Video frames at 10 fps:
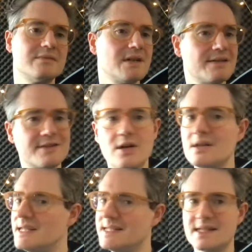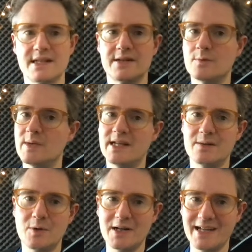I've got at least another
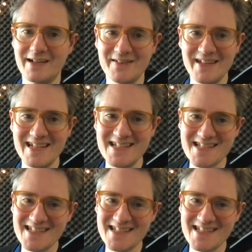week working on this,